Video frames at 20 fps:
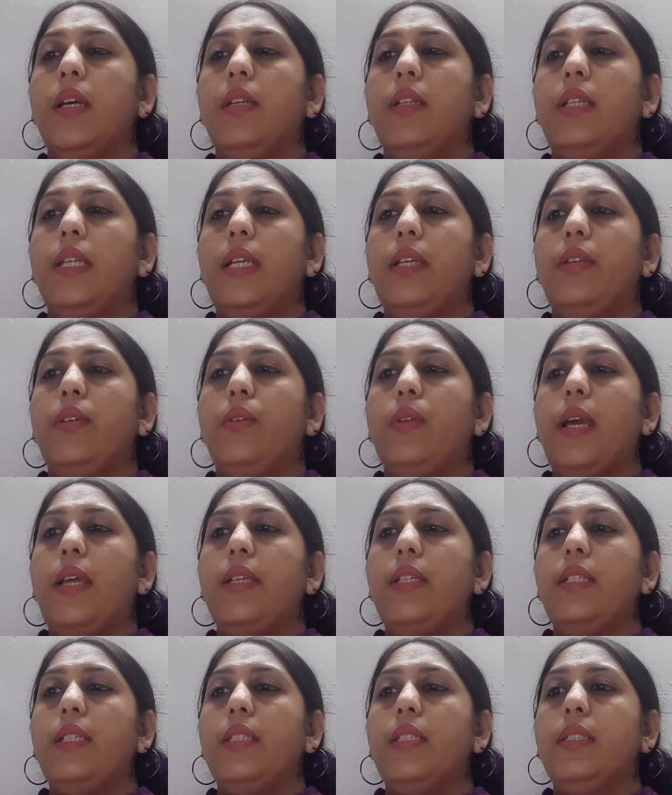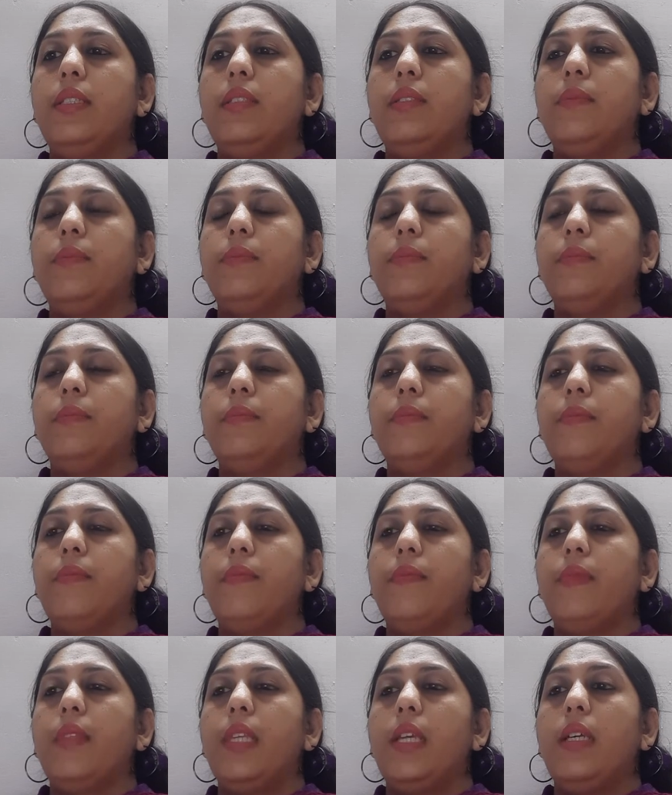tendonitis,
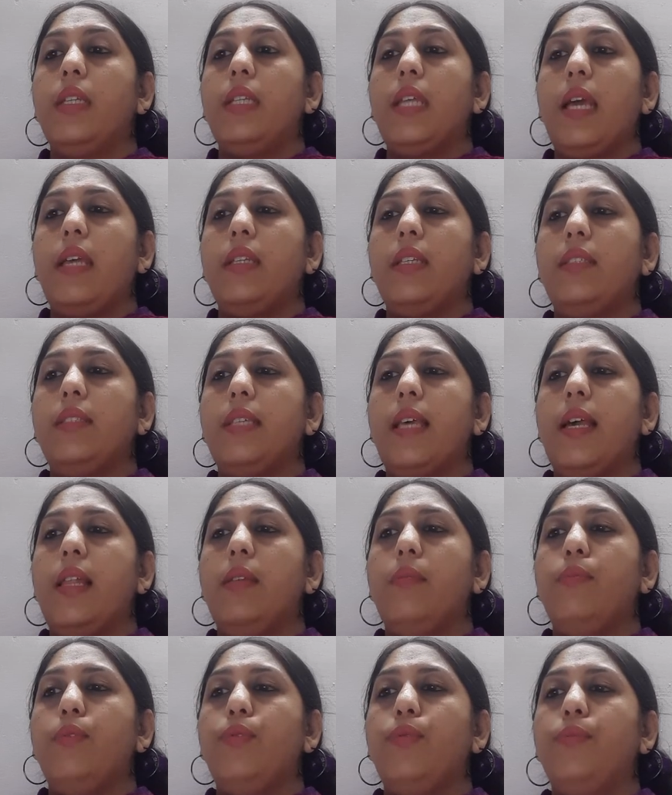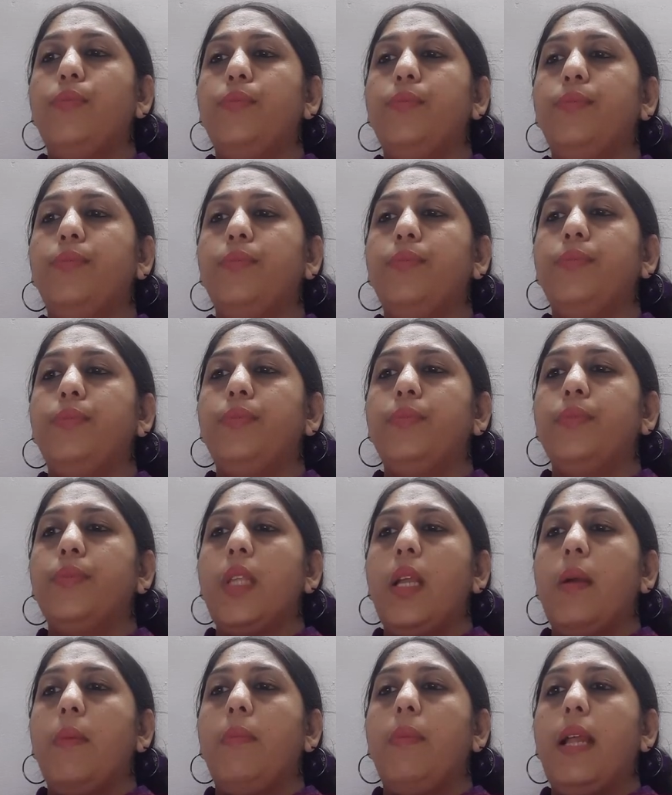tennis elbow,
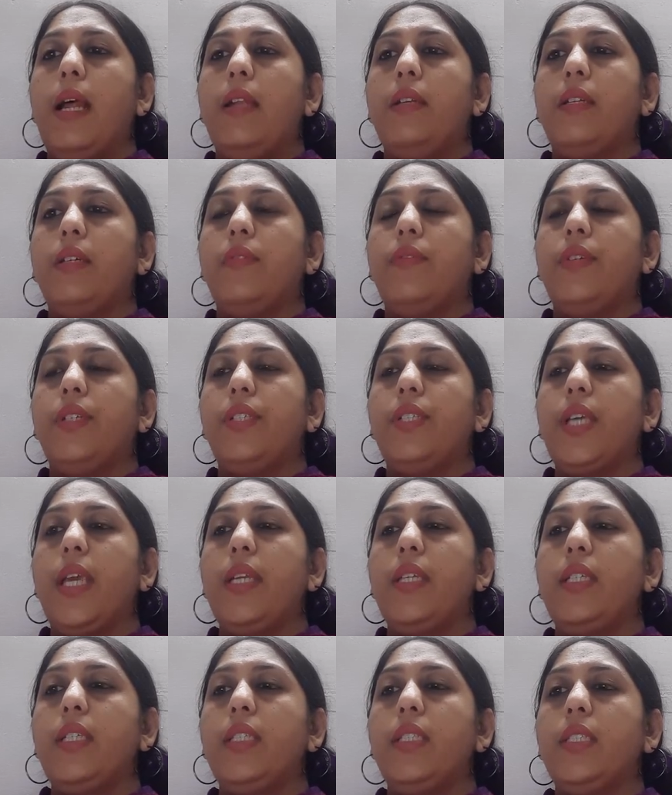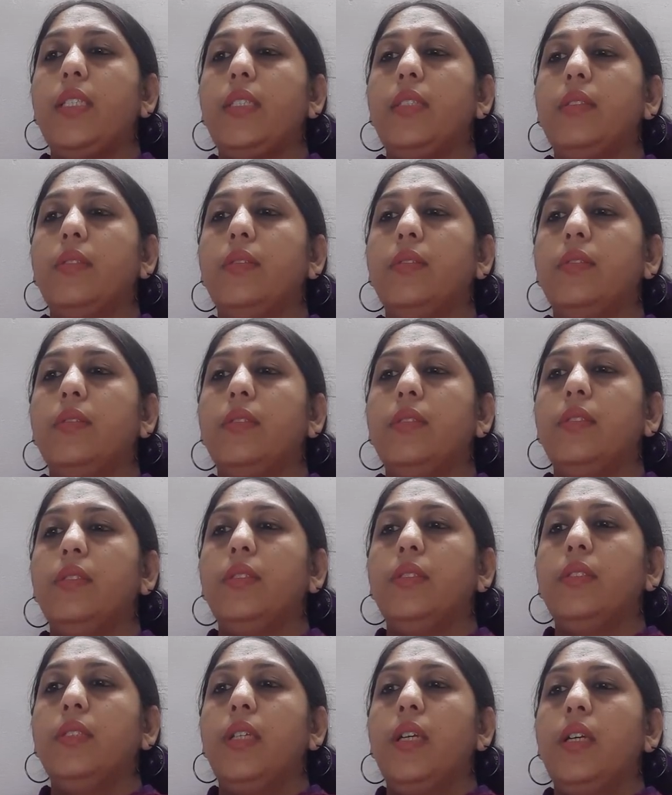plantar fasciitis,
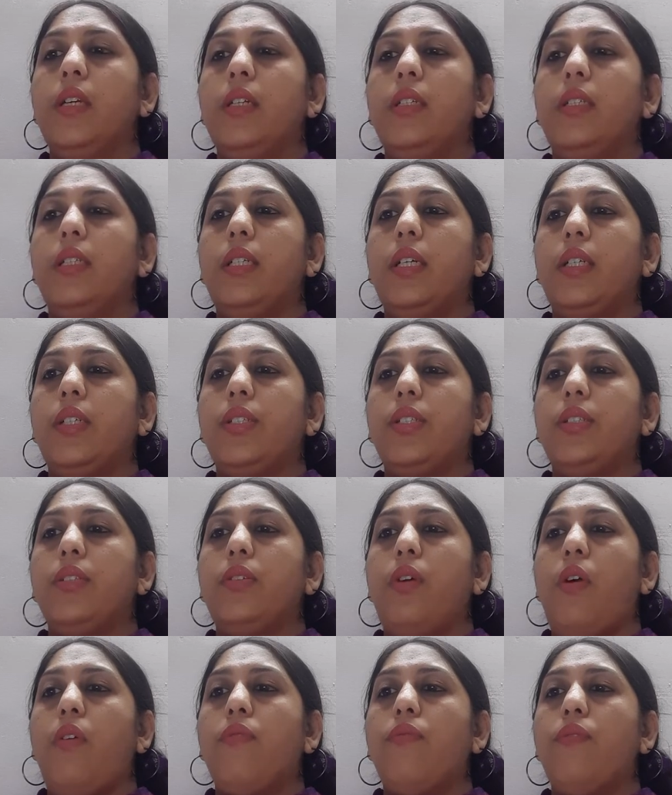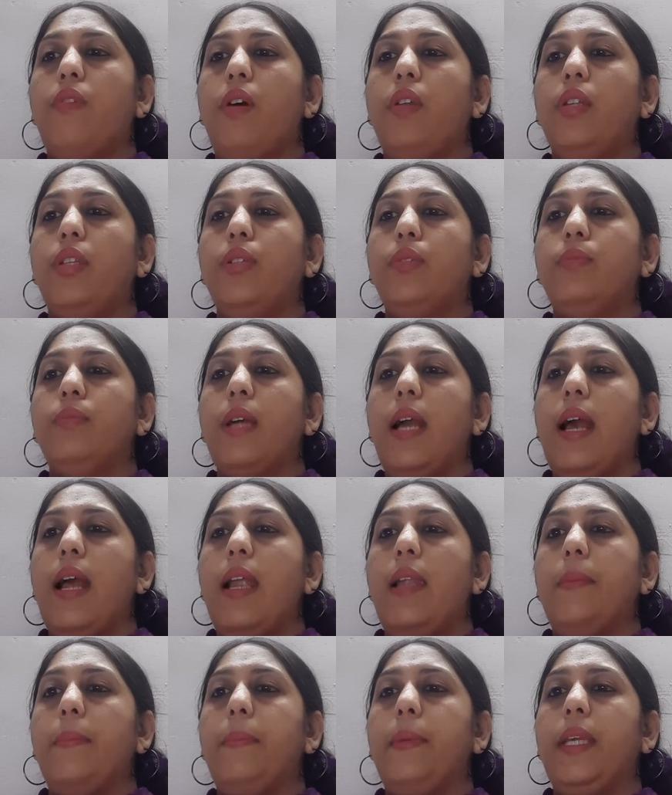reduction of volume
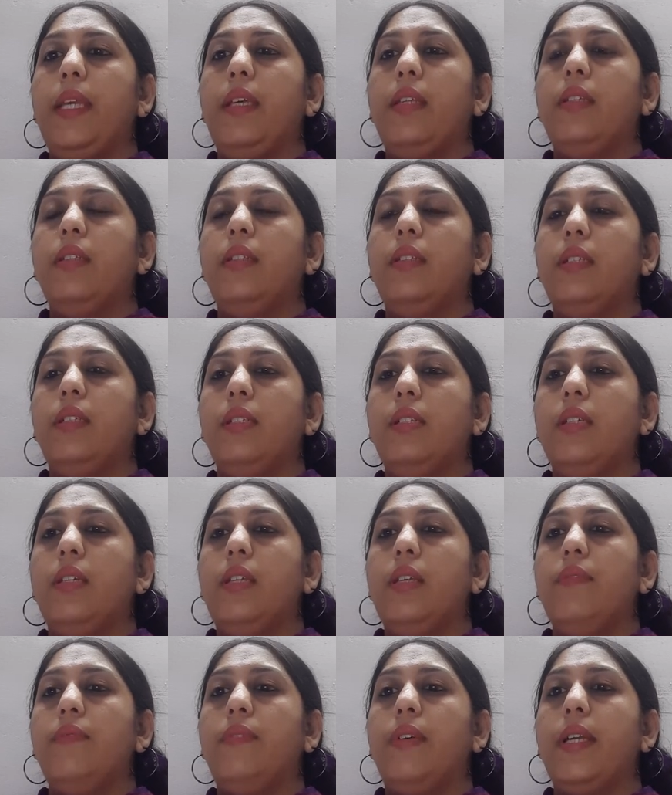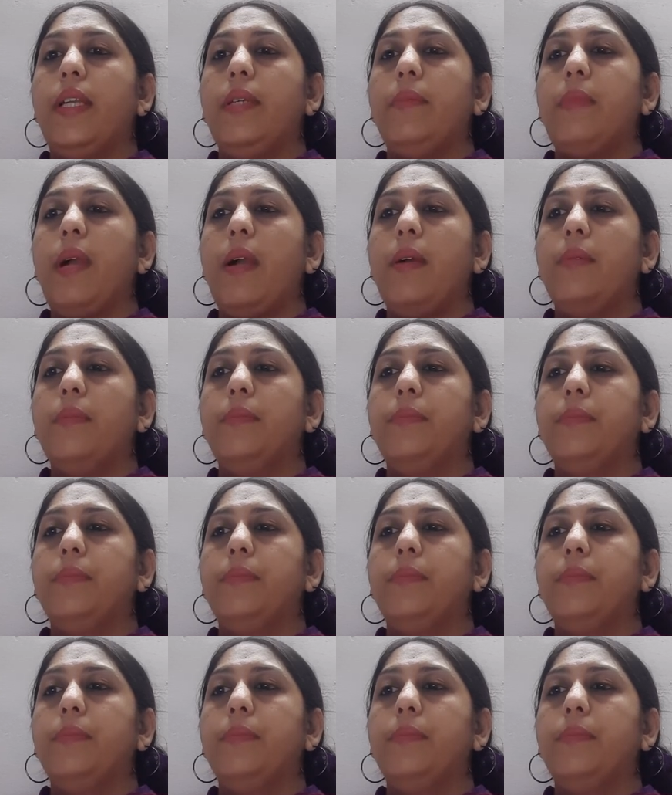and pain in lymphedema.